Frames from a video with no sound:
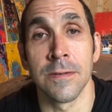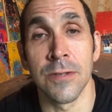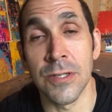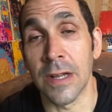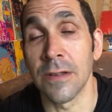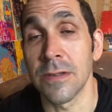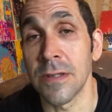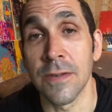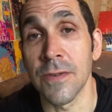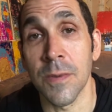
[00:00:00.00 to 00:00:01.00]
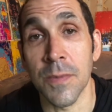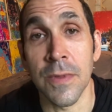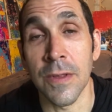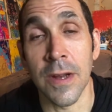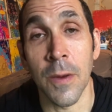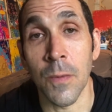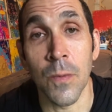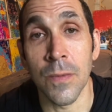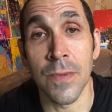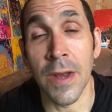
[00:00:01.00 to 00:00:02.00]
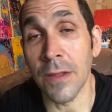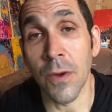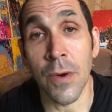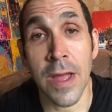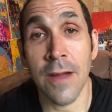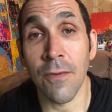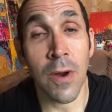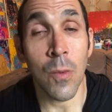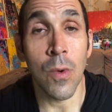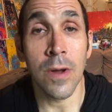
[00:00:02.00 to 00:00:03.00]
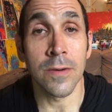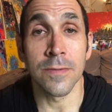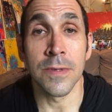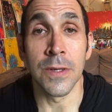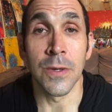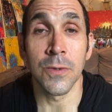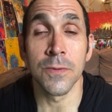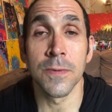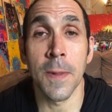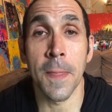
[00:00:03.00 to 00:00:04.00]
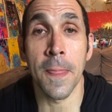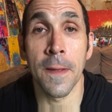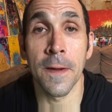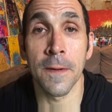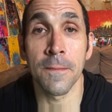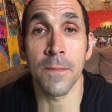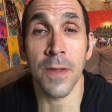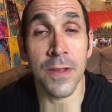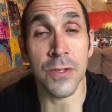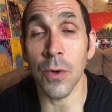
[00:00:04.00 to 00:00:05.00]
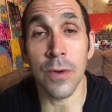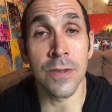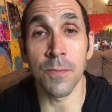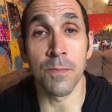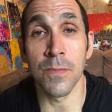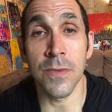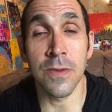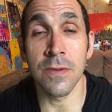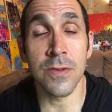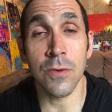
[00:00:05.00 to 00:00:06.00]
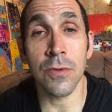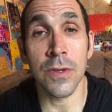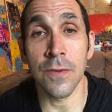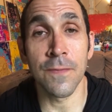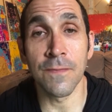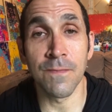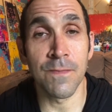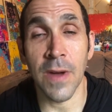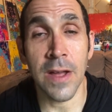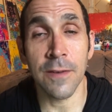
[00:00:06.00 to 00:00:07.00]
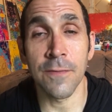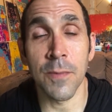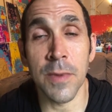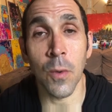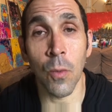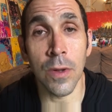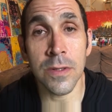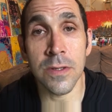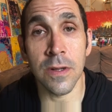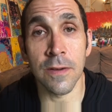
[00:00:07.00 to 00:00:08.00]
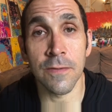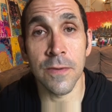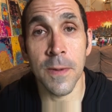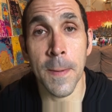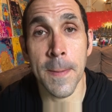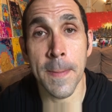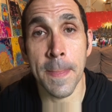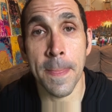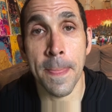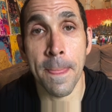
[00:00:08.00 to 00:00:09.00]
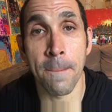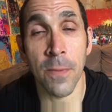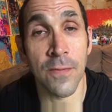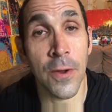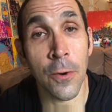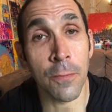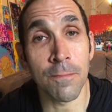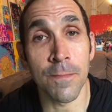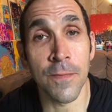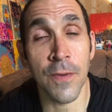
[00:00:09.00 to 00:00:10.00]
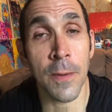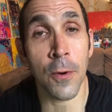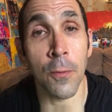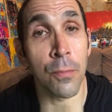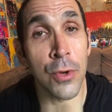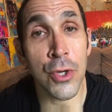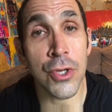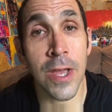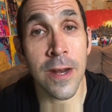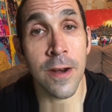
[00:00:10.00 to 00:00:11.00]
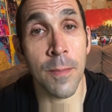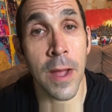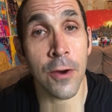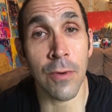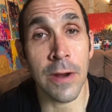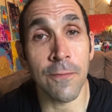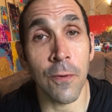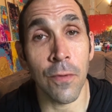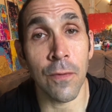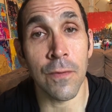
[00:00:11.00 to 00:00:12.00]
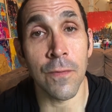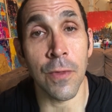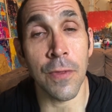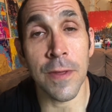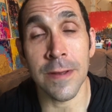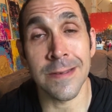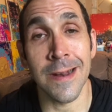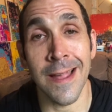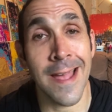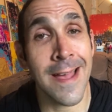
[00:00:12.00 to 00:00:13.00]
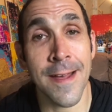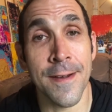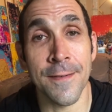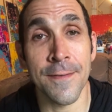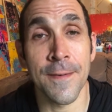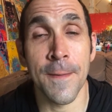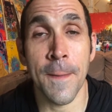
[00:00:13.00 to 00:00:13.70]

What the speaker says: jealousy of something that I don't have or I want, you know. I think it's certainly fine for to want stuff, but if I don't appreciate and I'm not grateful for the things that I have,